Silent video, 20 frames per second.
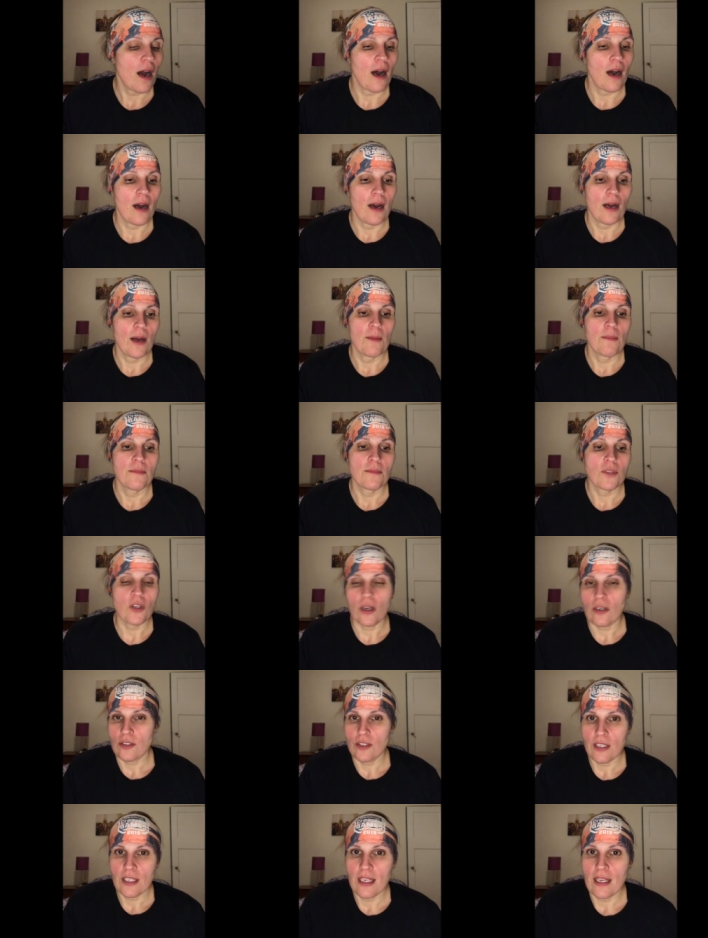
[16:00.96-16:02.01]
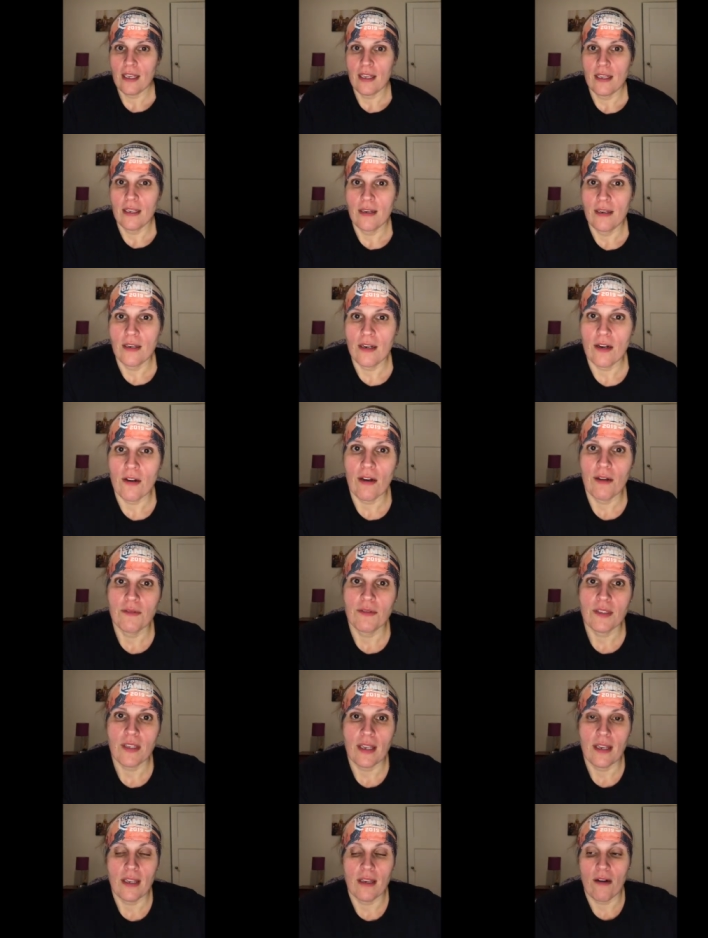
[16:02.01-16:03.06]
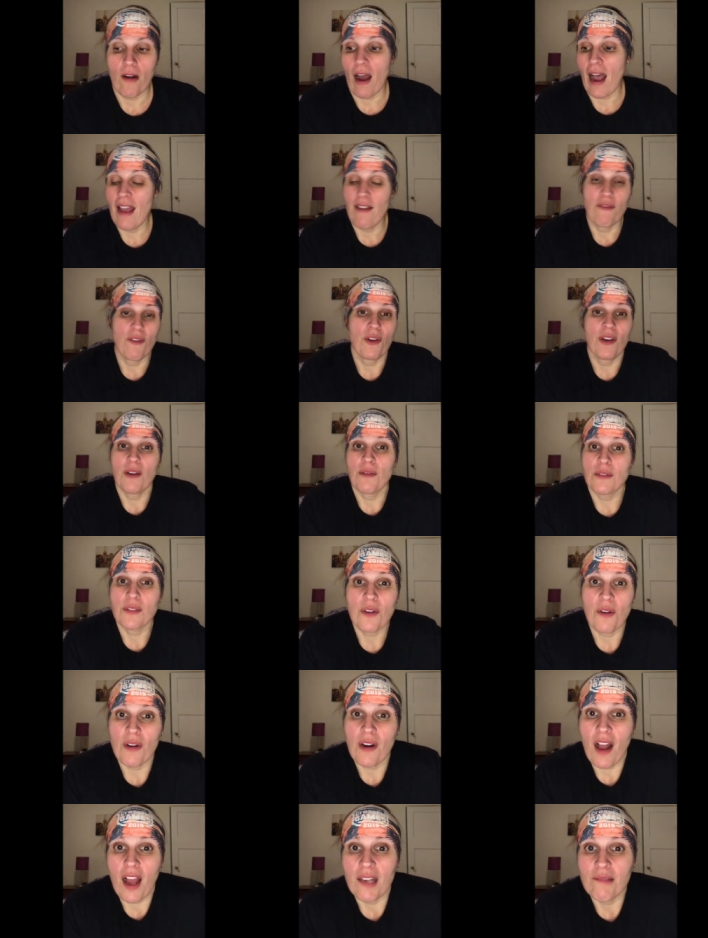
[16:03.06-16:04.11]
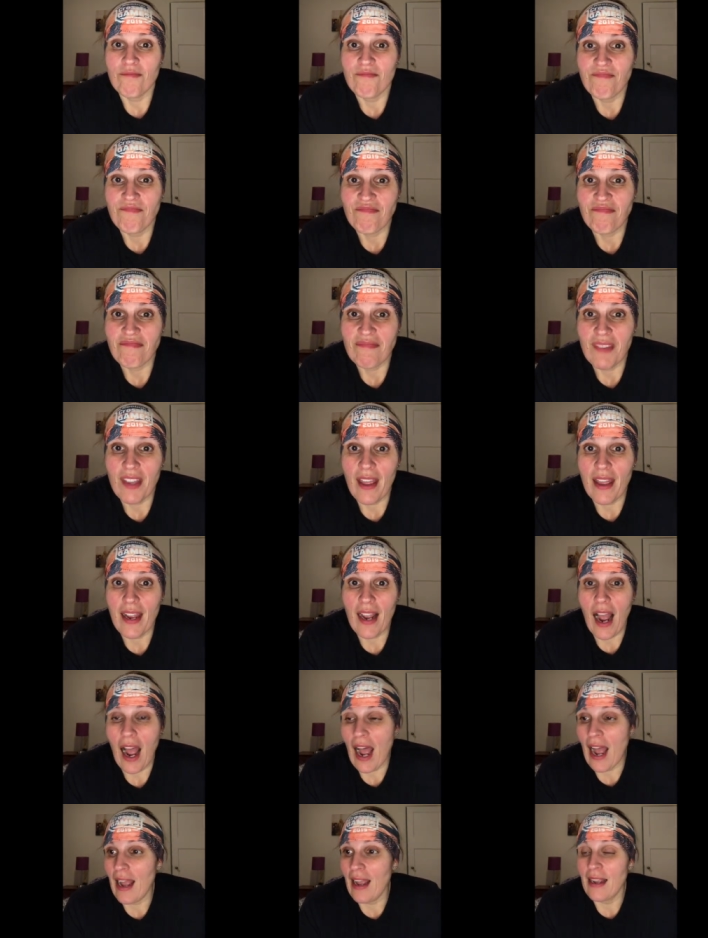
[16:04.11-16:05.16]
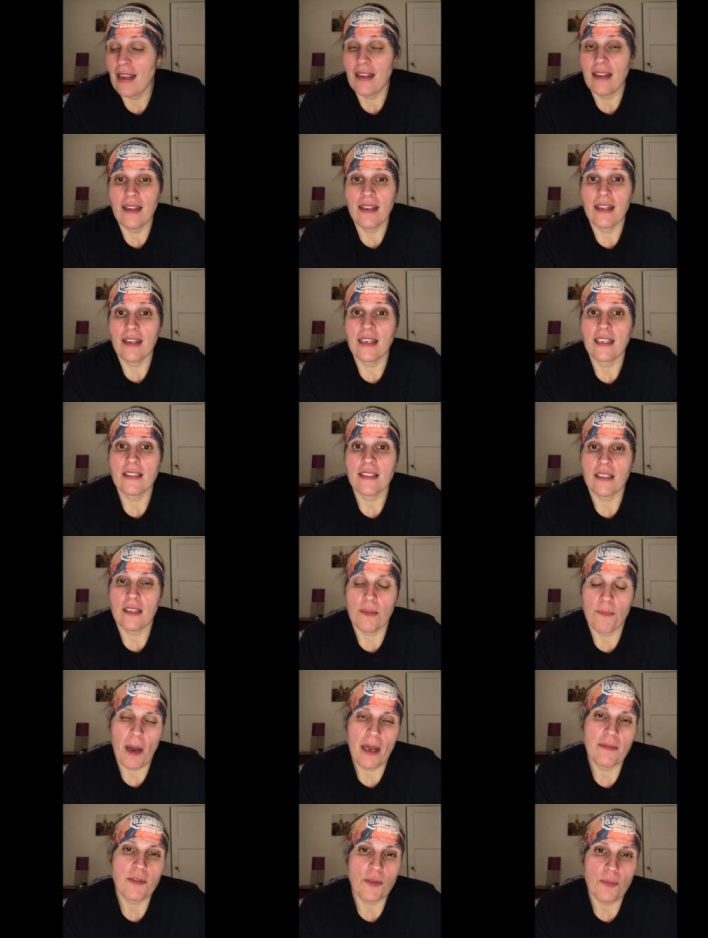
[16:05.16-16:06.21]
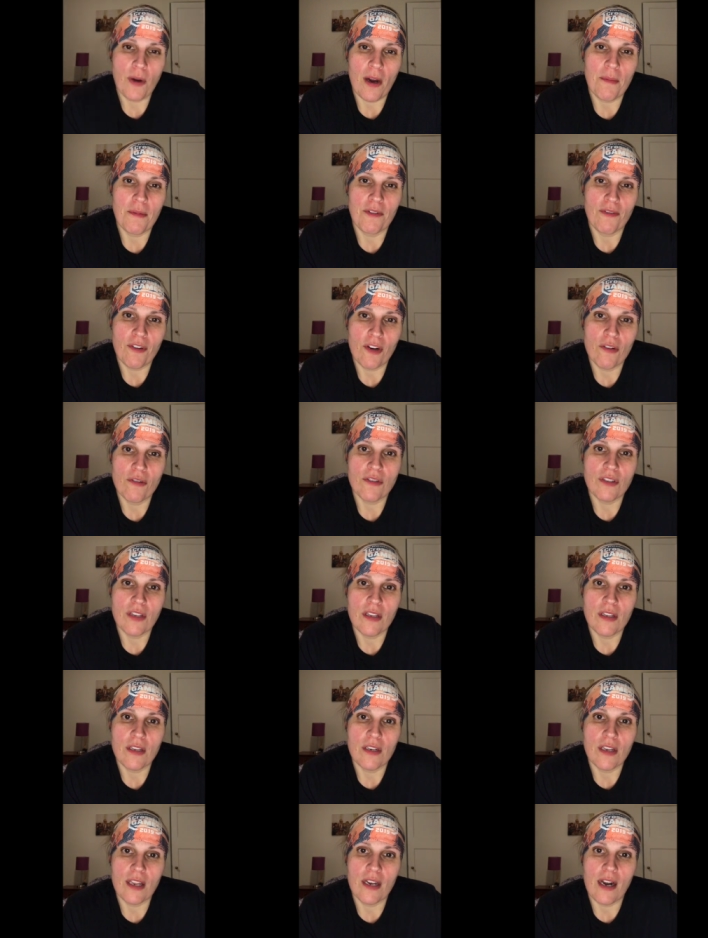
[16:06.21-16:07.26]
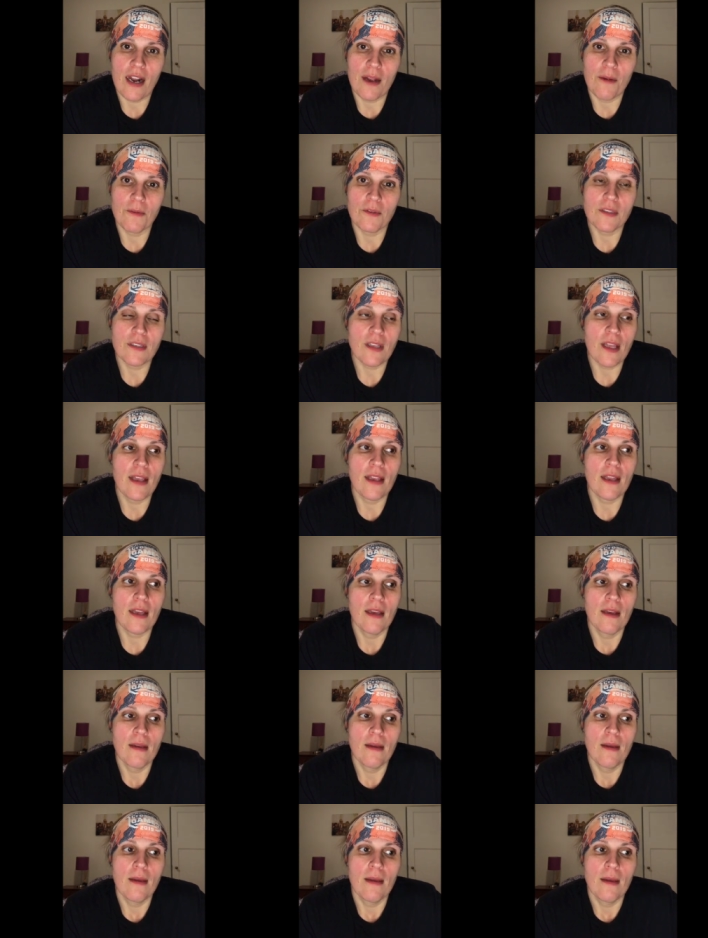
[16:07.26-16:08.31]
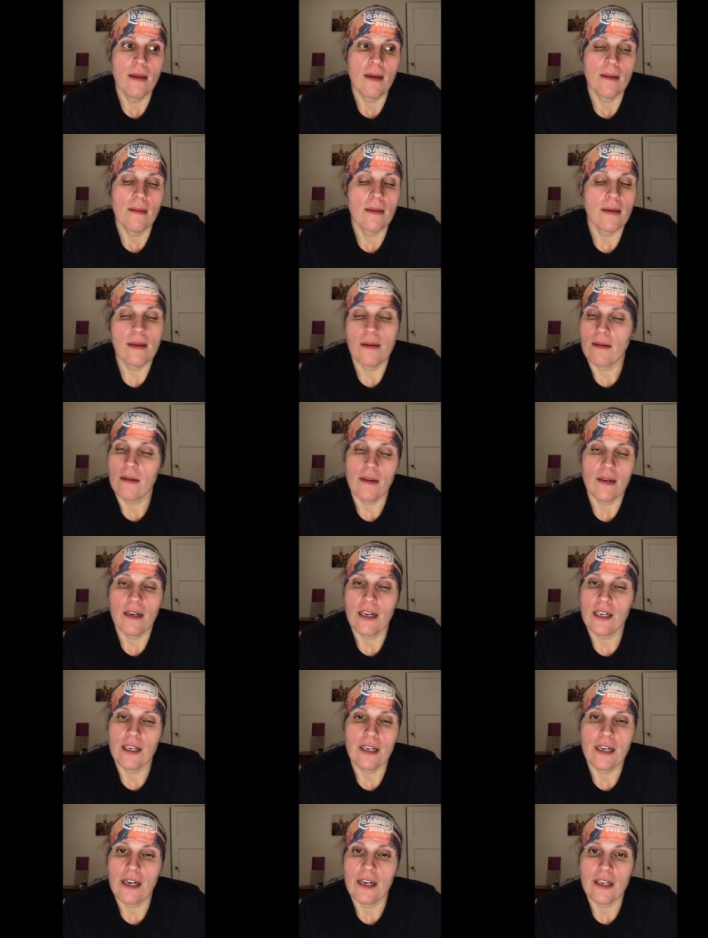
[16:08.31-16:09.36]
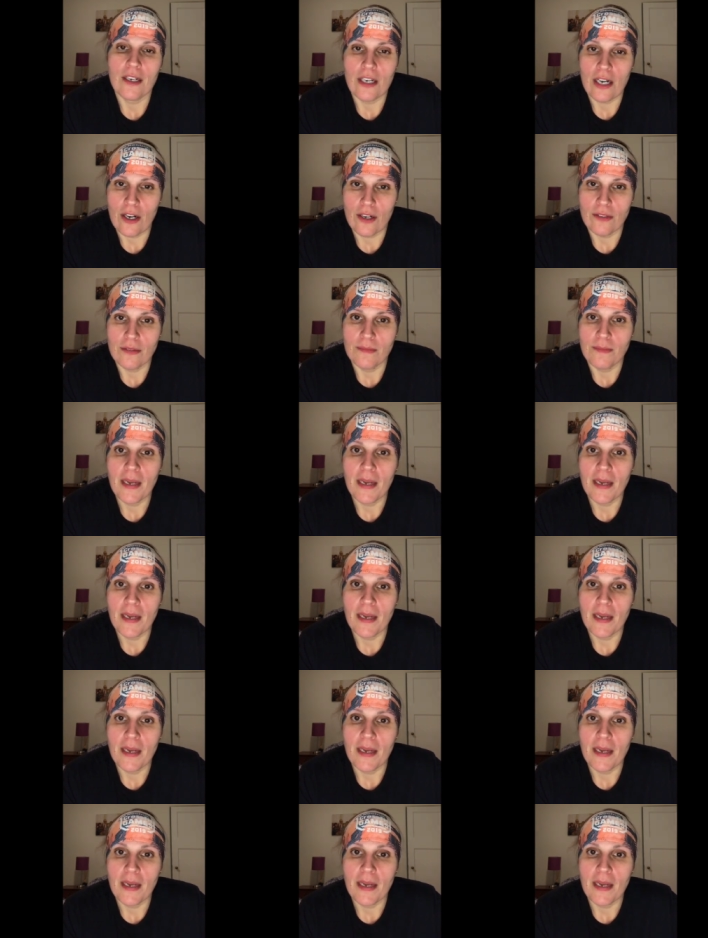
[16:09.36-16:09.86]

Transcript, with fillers: um, talk to the kid, you know, I was like, you know, I have no idea what's going on like I and he's like the pipes are probably frozen and I was like no, no, no, no, no, no.